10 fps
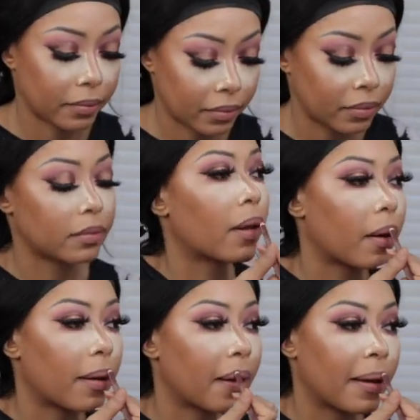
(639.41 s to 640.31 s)
These
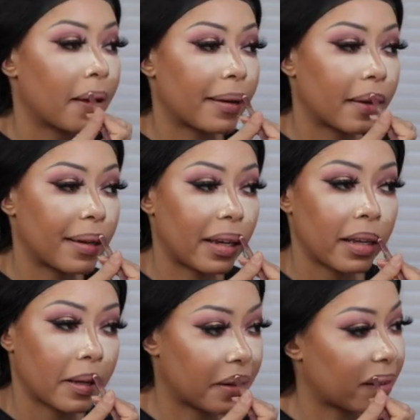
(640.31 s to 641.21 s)
lips were a
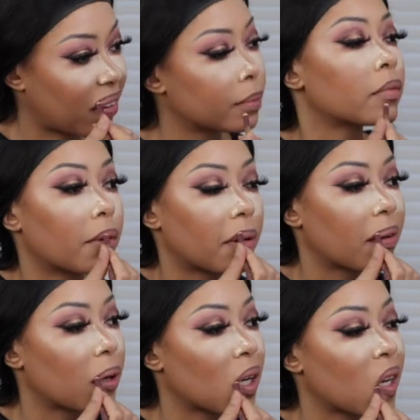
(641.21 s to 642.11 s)
struggle,
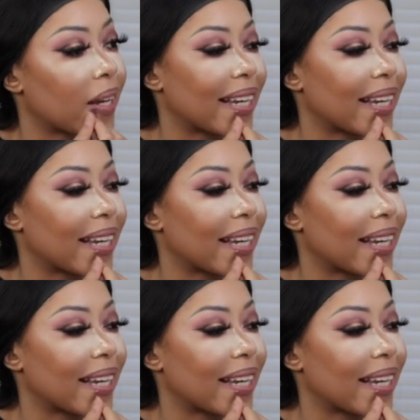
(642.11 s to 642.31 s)
honey.